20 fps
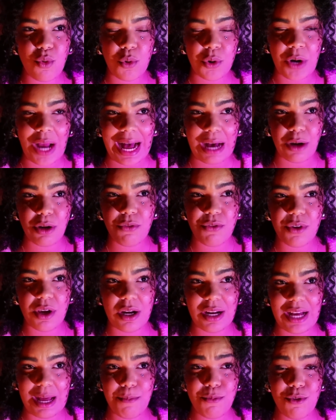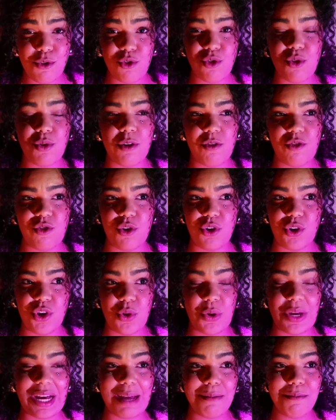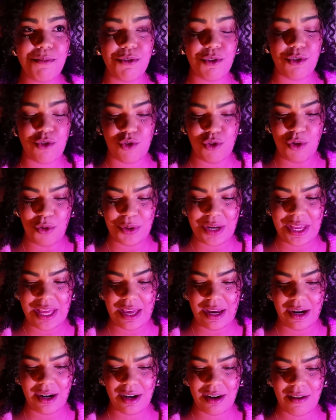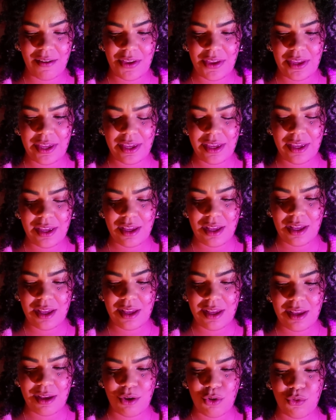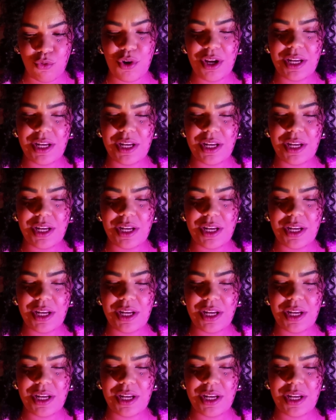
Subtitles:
or out of your comfort zone is your new comfort zone here. For